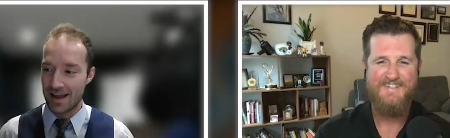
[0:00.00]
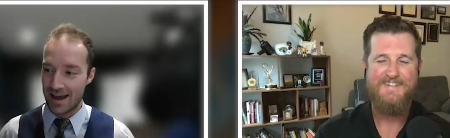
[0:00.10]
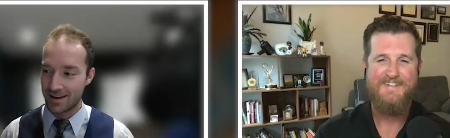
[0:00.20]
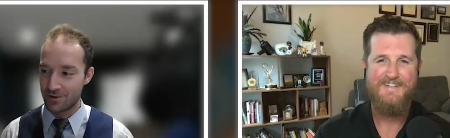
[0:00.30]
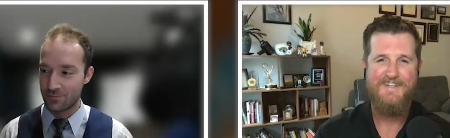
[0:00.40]
Speaker 1: had
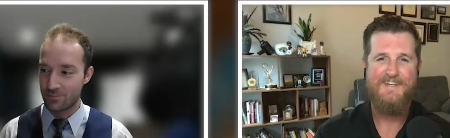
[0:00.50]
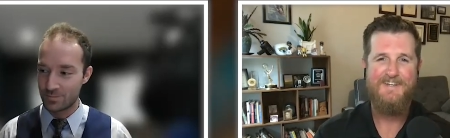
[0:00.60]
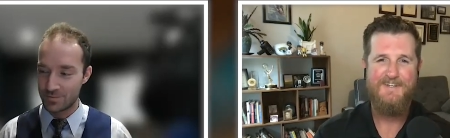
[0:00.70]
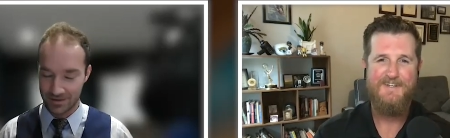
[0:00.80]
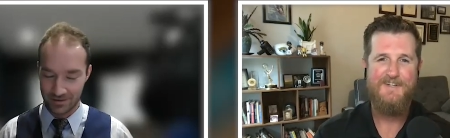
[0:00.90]
a
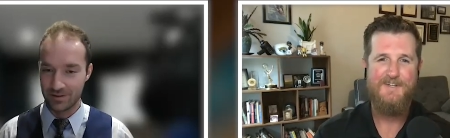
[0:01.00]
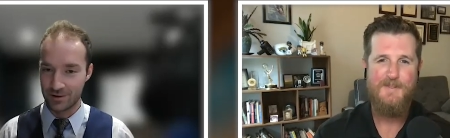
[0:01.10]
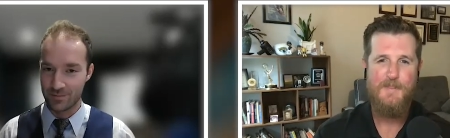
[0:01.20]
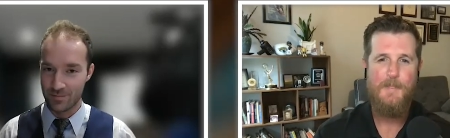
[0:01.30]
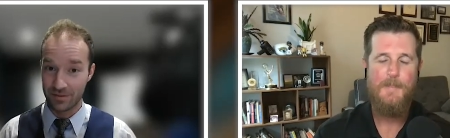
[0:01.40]
six
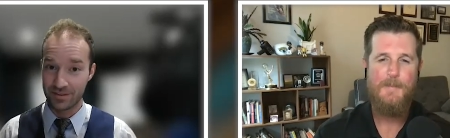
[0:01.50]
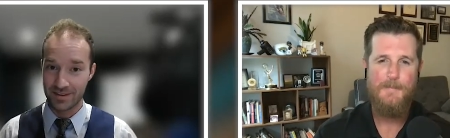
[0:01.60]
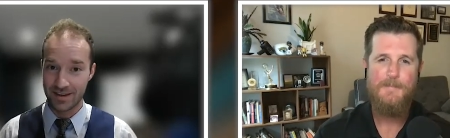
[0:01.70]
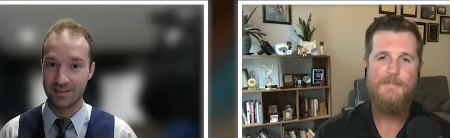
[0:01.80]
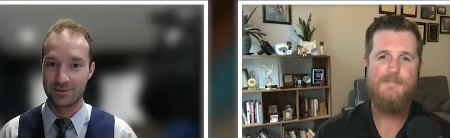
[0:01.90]
figure month
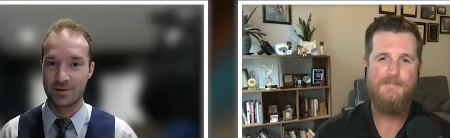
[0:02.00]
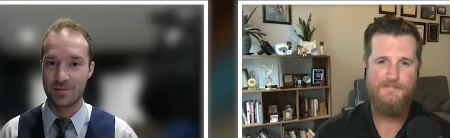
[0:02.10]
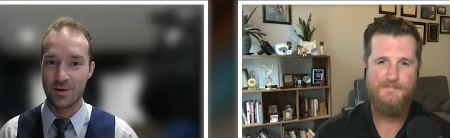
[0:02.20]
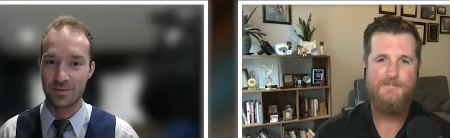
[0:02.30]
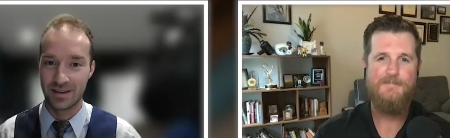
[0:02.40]
yet, so I'm
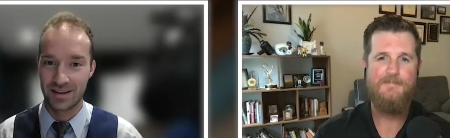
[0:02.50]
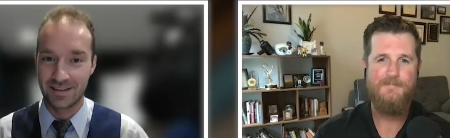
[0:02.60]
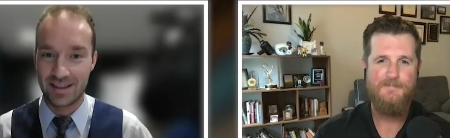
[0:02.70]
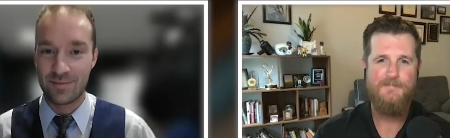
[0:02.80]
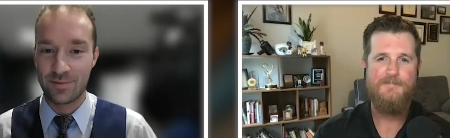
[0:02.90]
hoping to get to
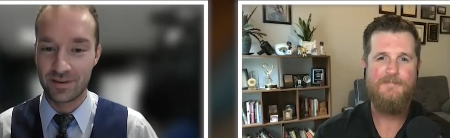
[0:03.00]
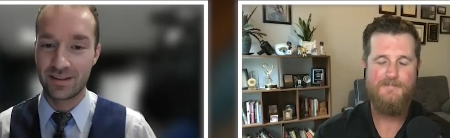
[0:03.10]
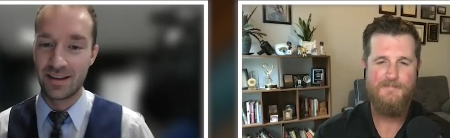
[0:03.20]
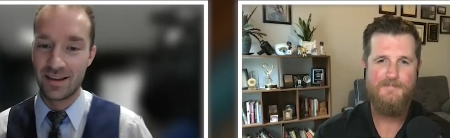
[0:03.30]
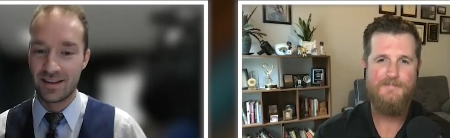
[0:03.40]
that point.
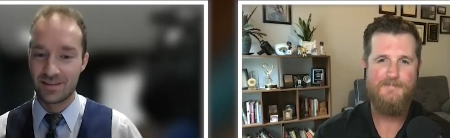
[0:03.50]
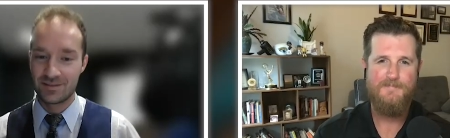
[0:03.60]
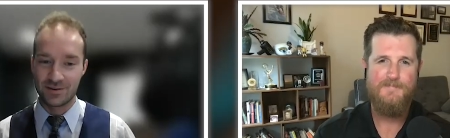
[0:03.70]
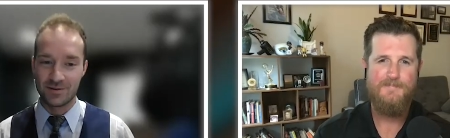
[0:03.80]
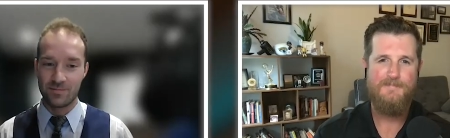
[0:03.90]

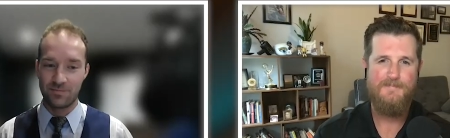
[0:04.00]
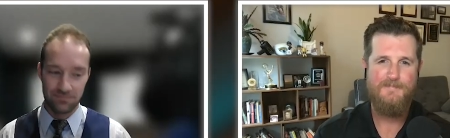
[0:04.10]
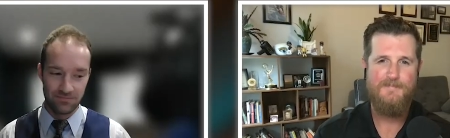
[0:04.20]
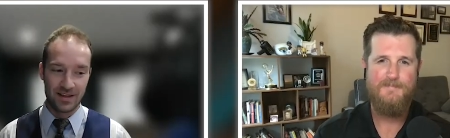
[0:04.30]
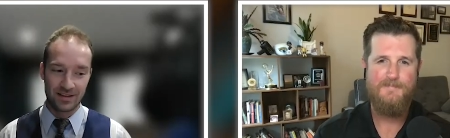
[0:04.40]
So
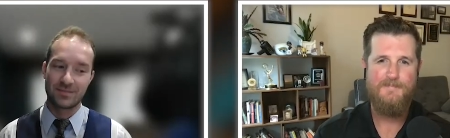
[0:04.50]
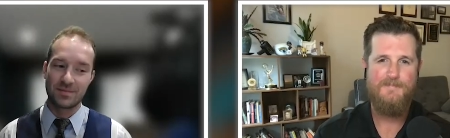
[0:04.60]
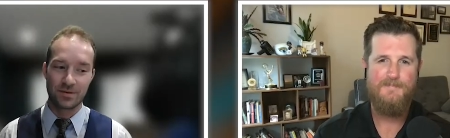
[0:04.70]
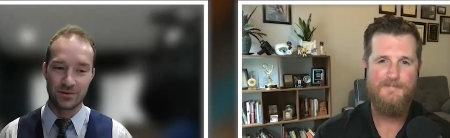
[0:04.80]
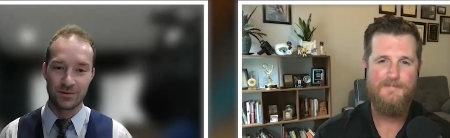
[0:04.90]
that's going to be
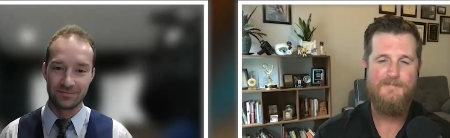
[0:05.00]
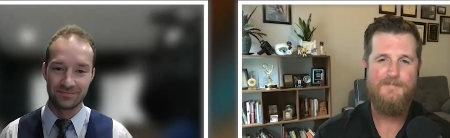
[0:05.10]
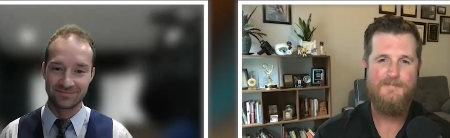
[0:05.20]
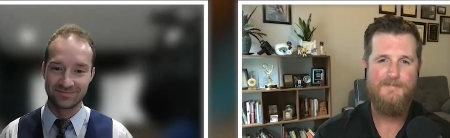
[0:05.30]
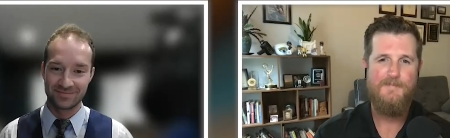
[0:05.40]
pretty cool.
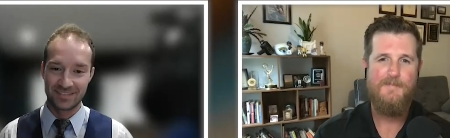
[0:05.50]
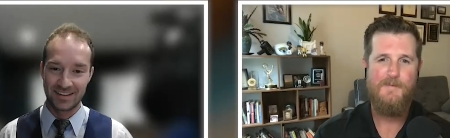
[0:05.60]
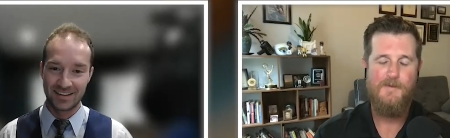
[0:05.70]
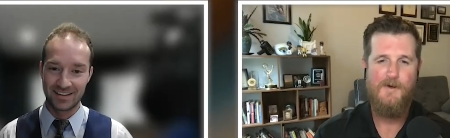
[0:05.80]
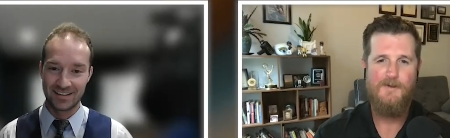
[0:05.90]

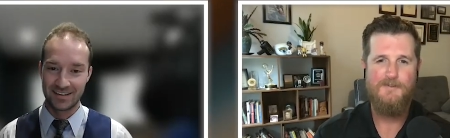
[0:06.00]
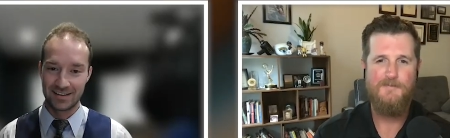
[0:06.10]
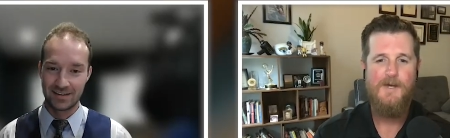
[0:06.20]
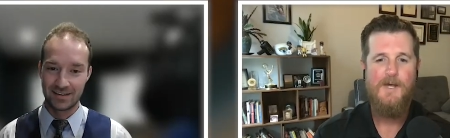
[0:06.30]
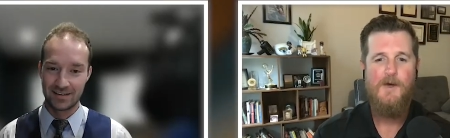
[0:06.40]

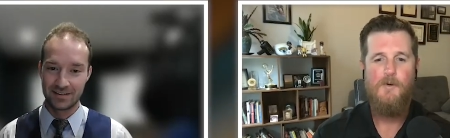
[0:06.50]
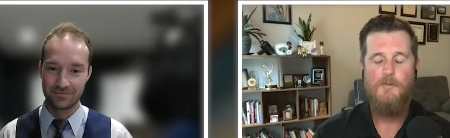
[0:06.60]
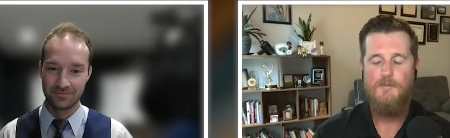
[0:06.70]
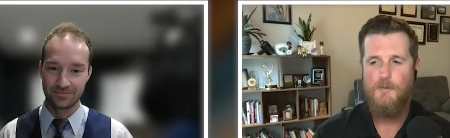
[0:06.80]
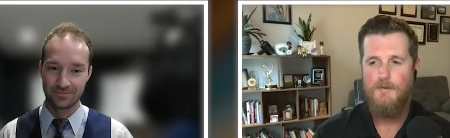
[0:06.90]
Speaker 2: Awesome.
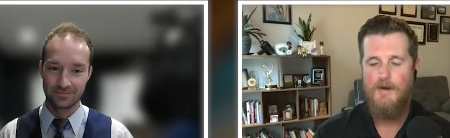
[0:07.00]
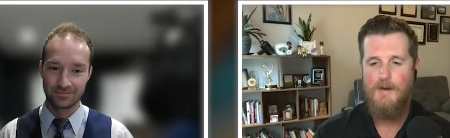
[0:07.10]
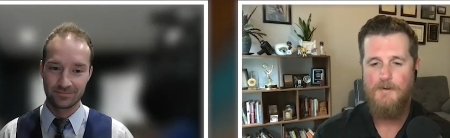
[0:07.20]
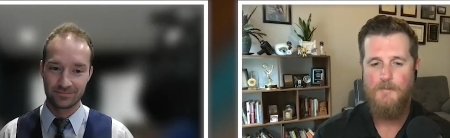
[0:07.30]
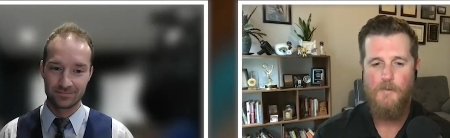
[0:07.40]
Well, before we
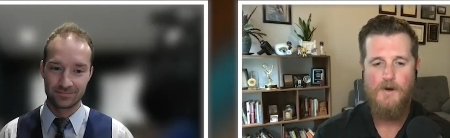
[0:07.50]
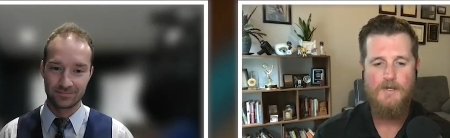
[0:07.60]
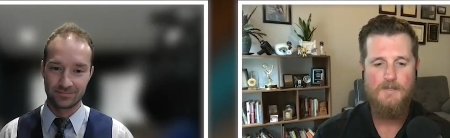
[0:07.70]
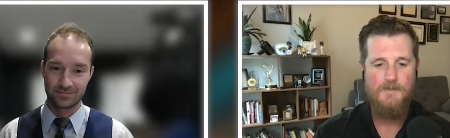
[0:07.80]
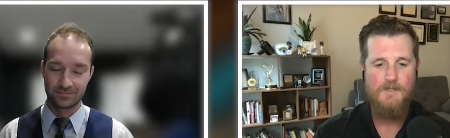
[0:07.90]
wrap up,
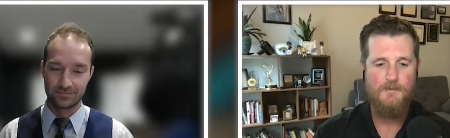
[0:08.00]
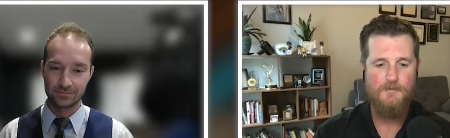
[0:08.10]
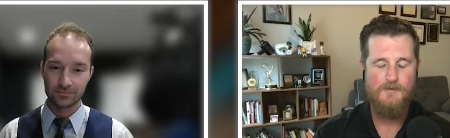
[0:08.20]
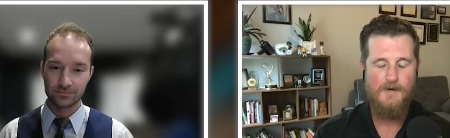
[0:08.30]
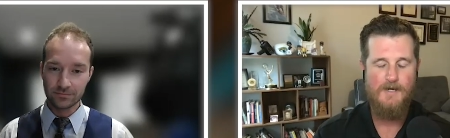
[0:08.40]
where can
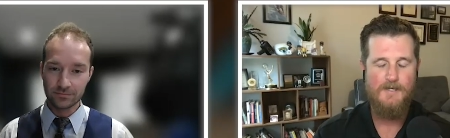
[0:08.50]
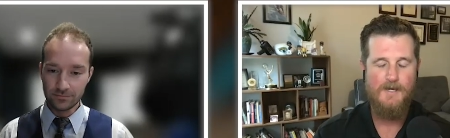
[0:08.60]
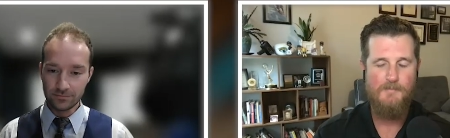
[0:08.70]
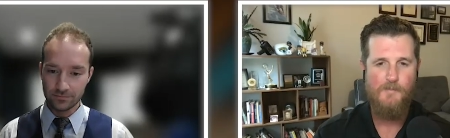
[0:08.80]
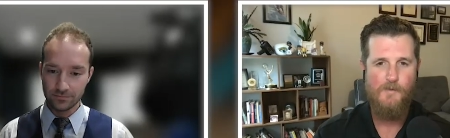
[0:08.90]
people find
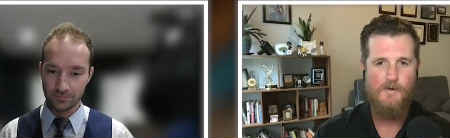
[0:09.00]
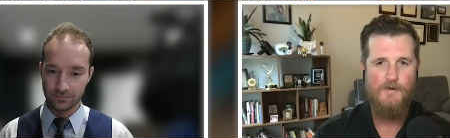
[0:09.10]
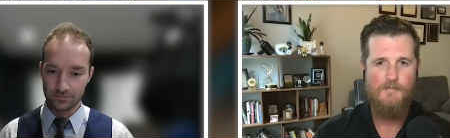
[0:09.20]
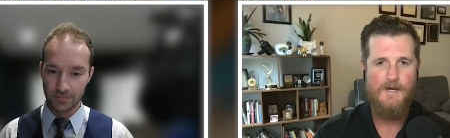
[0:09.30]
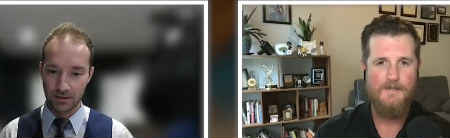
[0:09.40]
out more
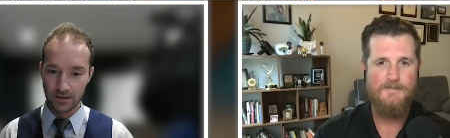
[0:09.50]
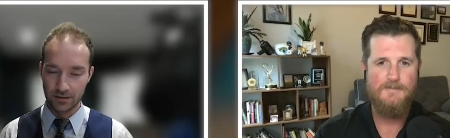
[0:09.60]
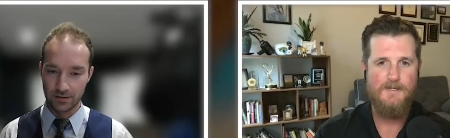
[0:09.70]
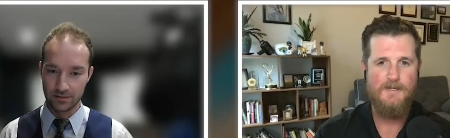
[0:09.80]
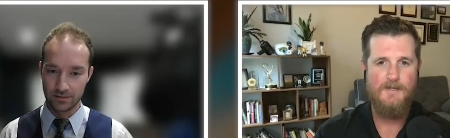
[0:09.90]

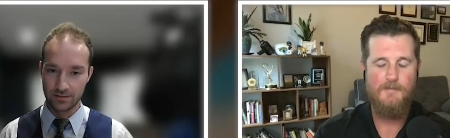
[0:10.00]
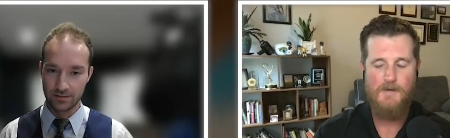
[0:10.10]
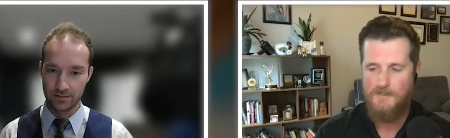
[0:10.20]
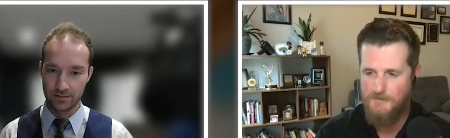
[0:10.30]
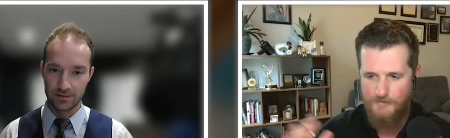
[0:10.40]
about uh,
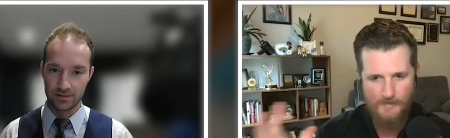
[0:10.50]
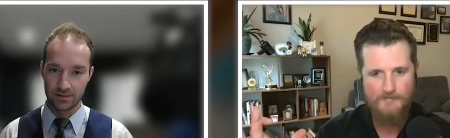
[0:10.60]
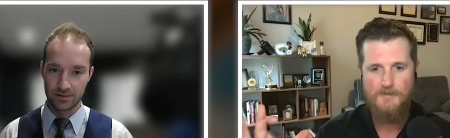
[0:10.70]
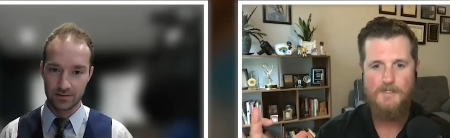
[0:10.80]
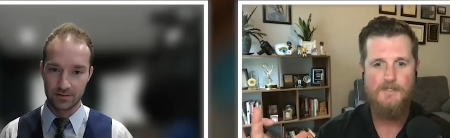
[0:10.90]
about you and
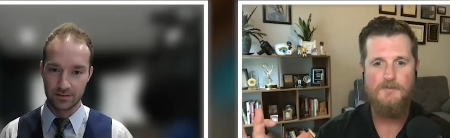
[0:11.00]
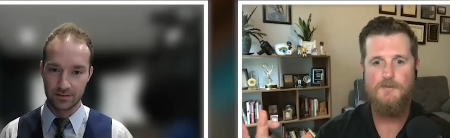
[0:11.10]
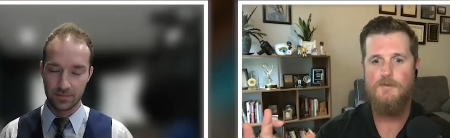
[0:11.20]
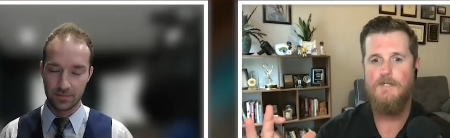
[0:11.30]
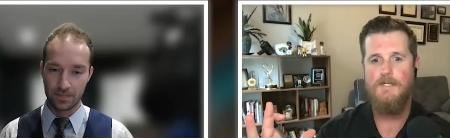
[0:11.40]
everything you're
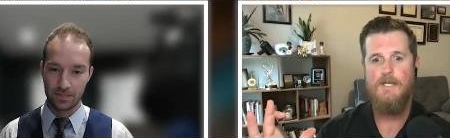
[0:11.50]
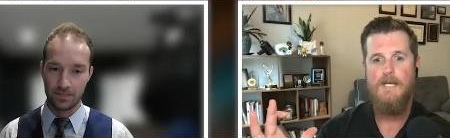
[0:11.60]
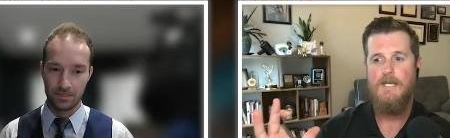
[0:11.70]
doing, and